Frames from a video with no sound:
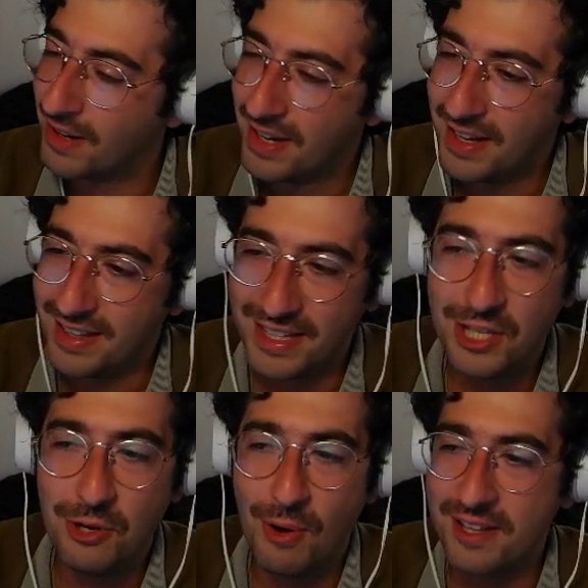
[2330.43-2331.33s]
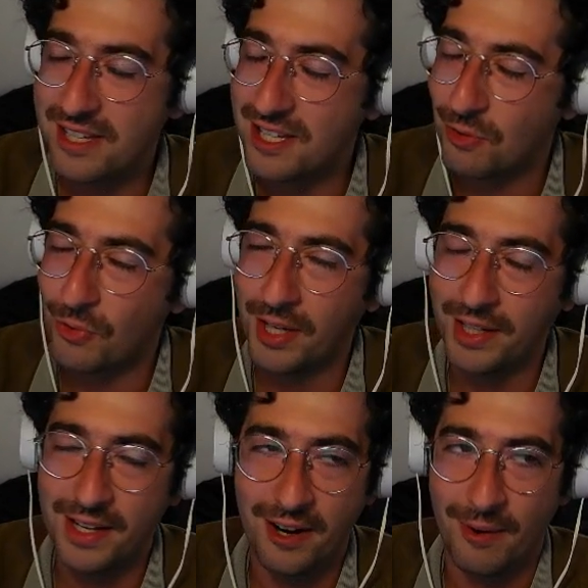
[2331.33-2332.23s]
the U.S. is
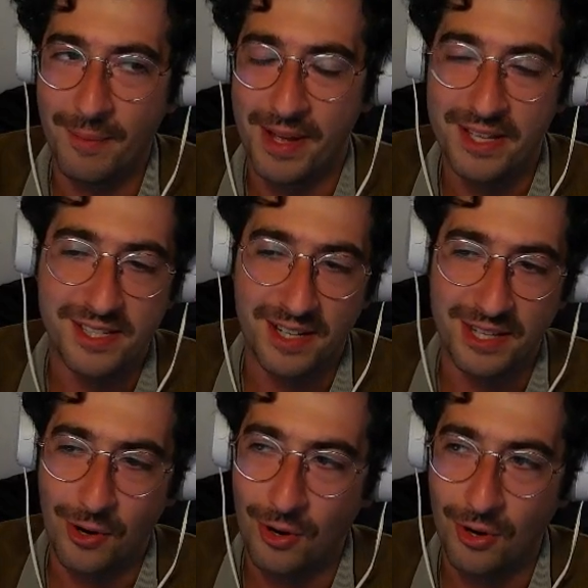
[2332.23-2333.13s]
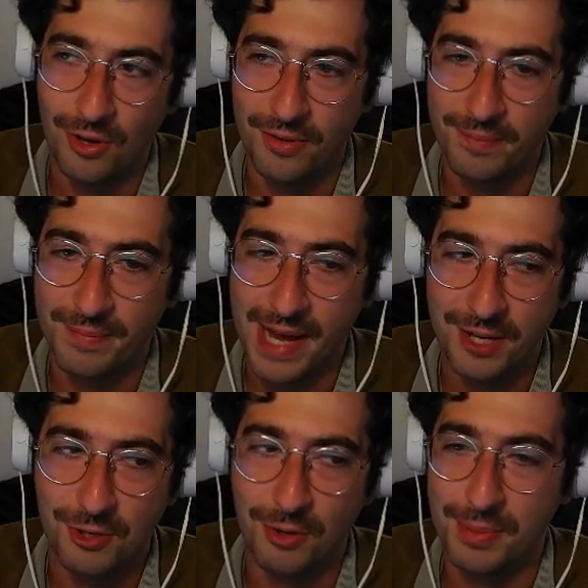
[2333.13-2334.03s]
really hit or miss on the whole
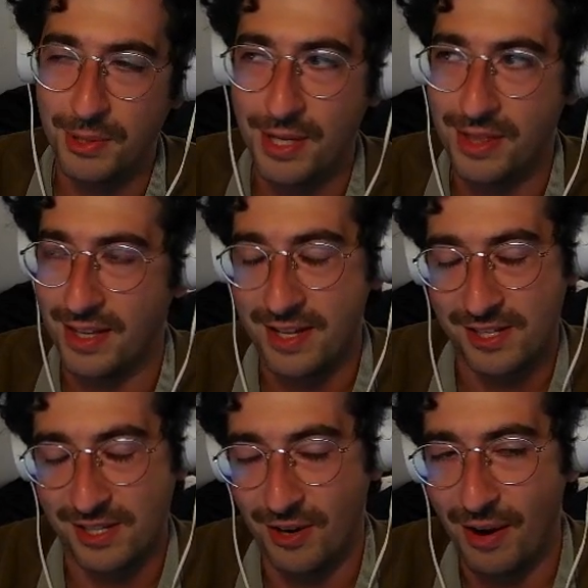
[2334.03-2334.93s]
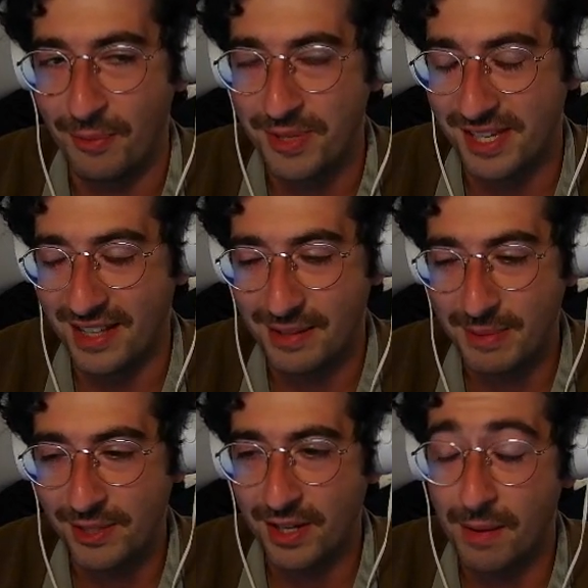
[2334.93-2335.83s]
natural beauty thing. So I was like, let me
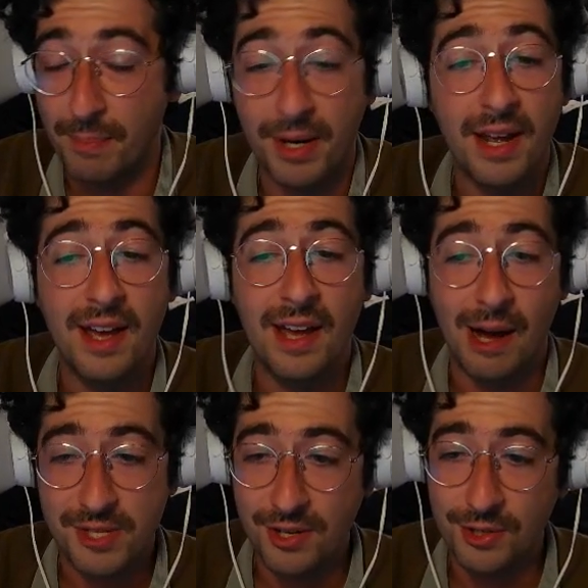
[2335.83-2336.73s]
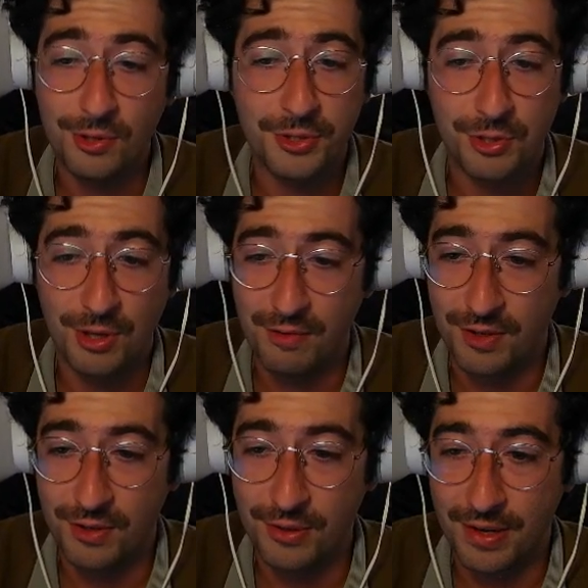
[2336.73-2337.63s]
look it up. But I was on Google Street
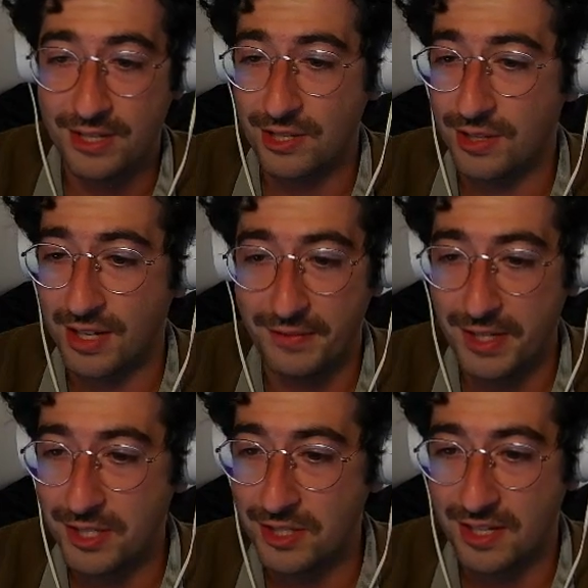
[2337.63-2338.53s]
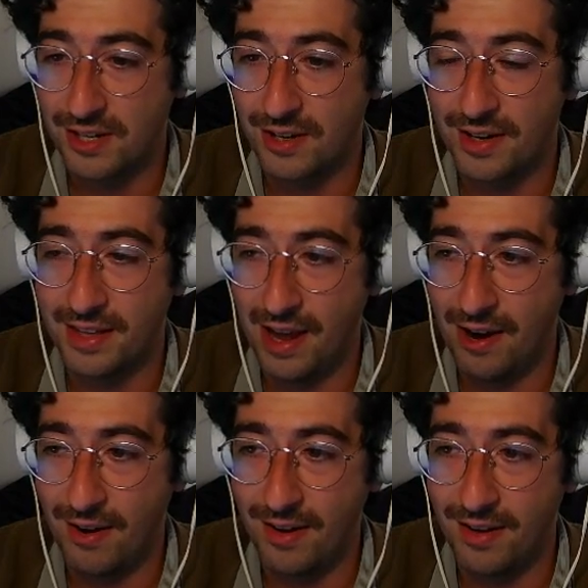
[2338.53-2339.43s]
View and I saw the convention center and the
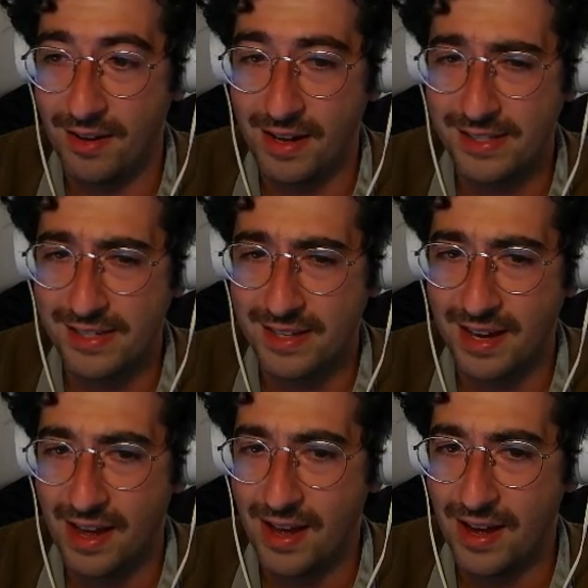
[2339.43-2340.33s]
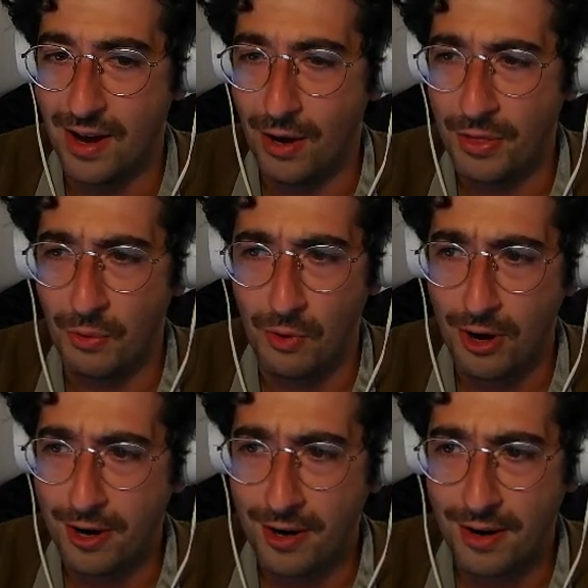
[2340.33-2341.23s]
area, and it's like on the
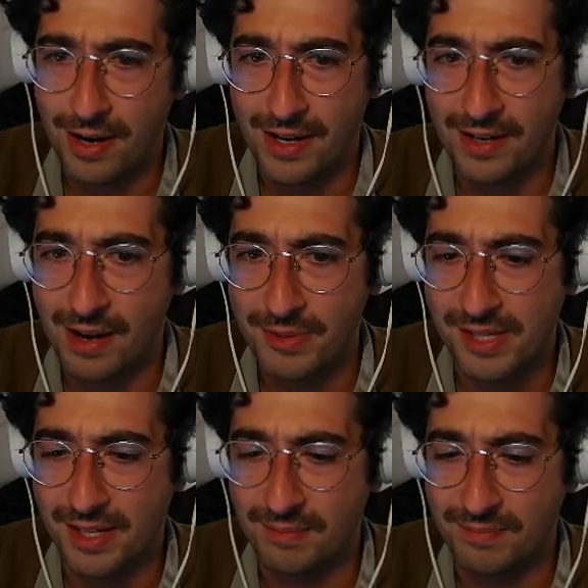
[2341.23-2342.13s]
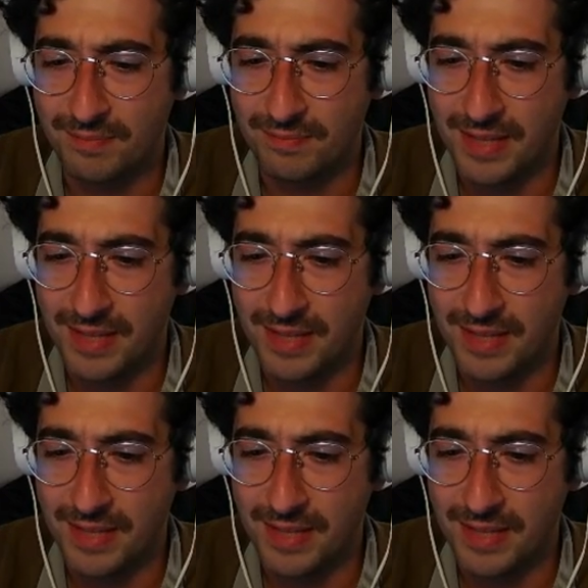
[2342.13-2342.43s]
water, and I was like, damn,